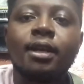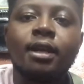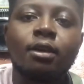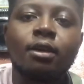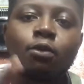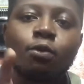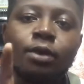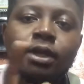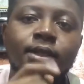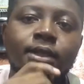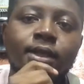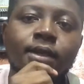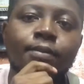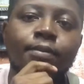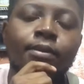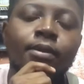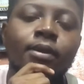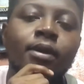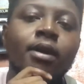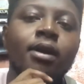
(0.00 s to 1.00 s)
a quick
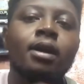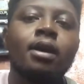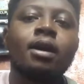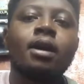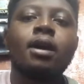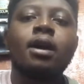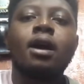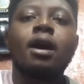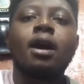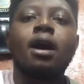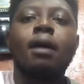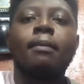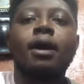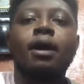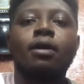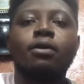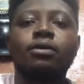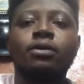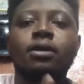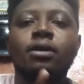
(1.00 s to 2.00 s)
tip
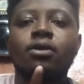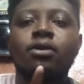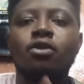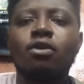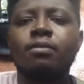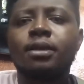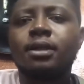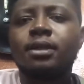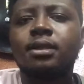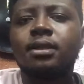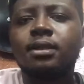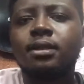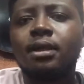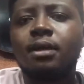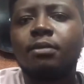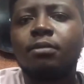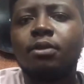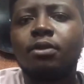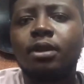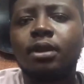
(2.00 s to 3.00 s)
about number
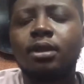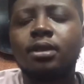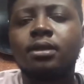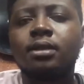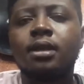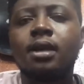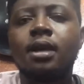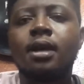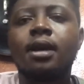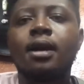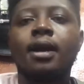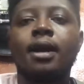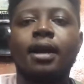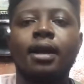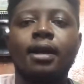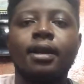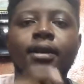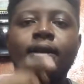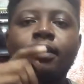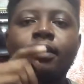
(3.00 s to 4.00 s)
system on the guitar
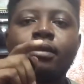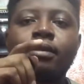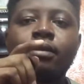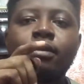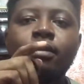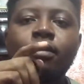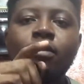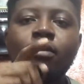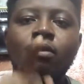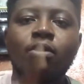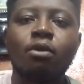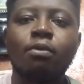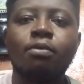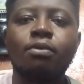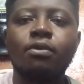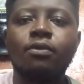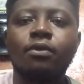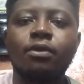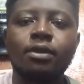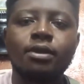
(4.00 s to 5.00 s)
and
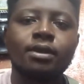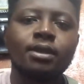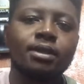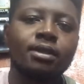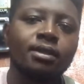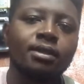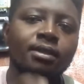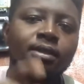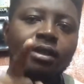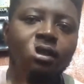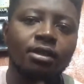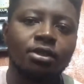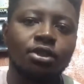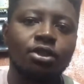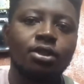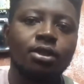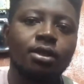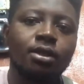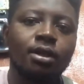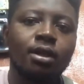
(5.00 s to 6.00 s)
open voicings in
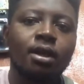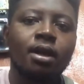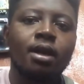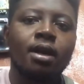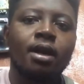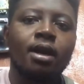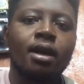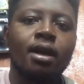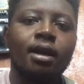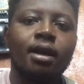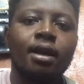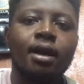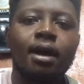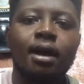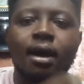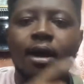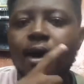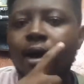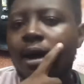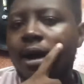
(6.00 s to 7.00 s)
G. And
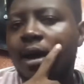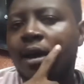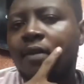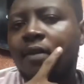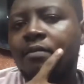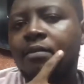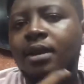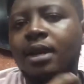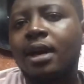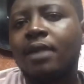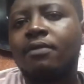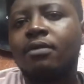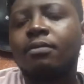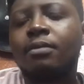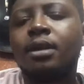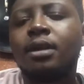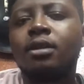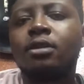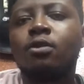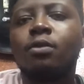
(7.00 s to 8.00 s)
I have been having
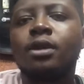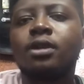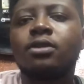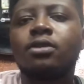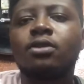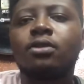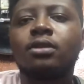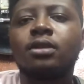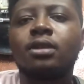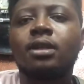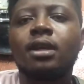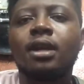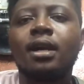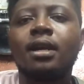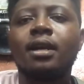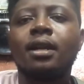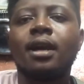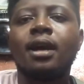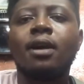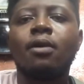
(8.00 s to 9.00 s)
many questions
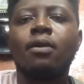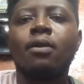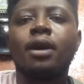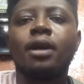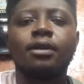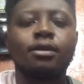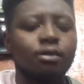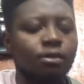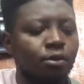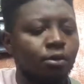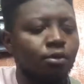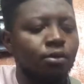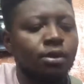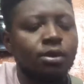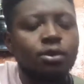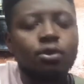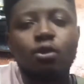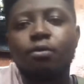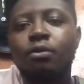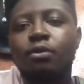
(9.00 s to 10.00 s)
regarding how I do
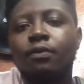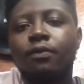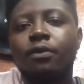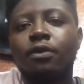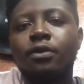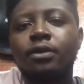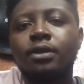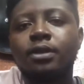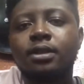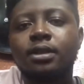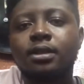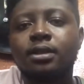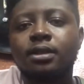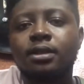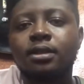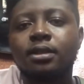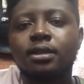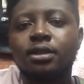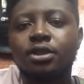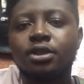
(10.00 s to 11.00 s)
this open
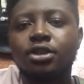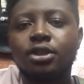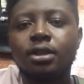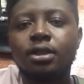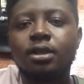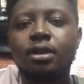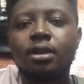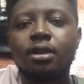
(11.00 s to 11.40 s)
voicings in G